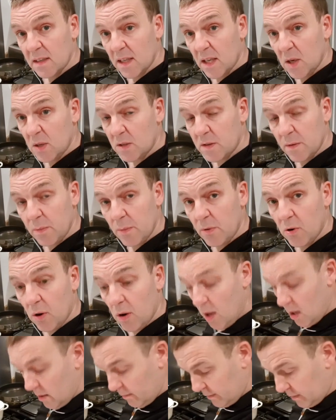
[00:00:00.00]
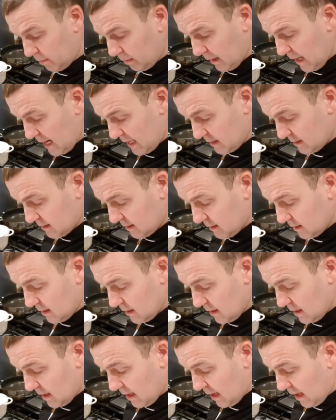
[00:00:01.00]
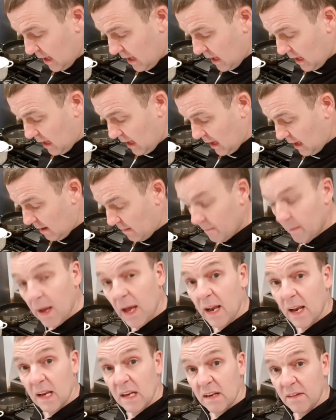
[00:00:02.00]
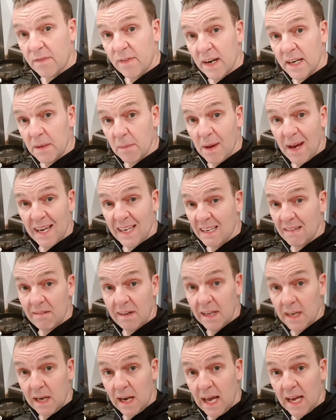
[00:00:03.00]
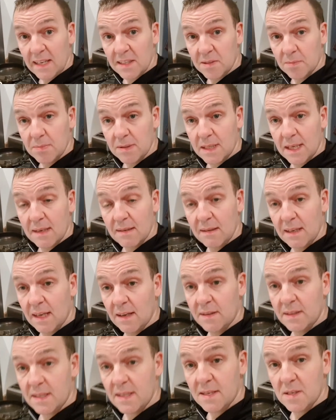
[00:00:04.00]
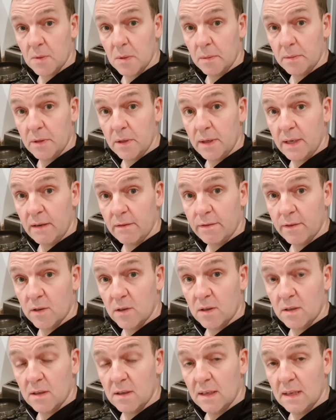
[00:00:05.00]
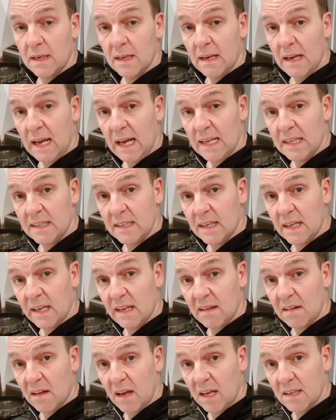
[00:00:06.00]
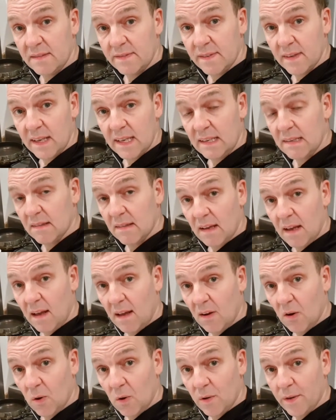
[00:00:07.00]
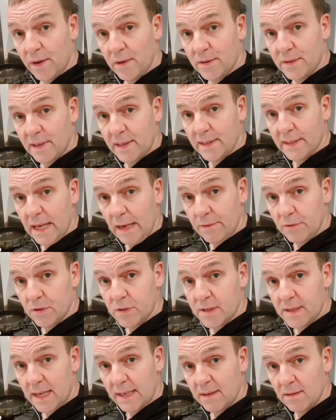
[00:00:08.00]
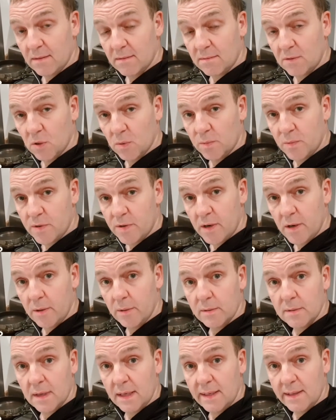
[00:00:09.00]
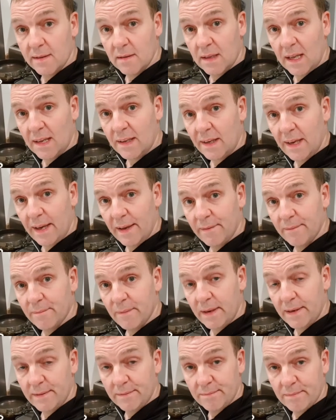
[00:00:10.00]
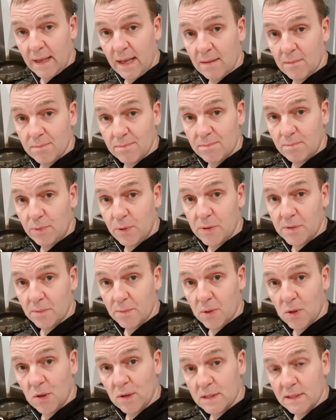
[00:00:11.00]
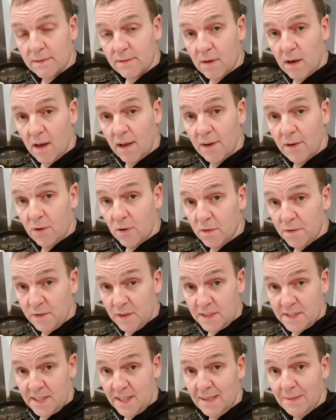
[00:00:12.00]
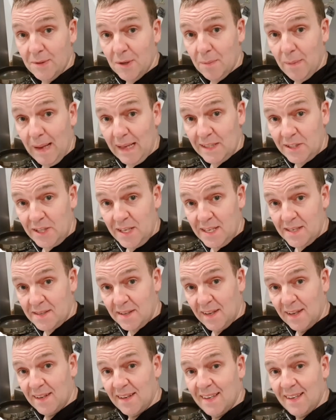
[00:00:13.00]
loads of them, they're all over the place. And a friend of mine, he really likes them, so this is who I'm doing it for, and hopefully all those things I've just said will come true and he'll like it, and I'll brew some more because I've got enough for 2 more batches.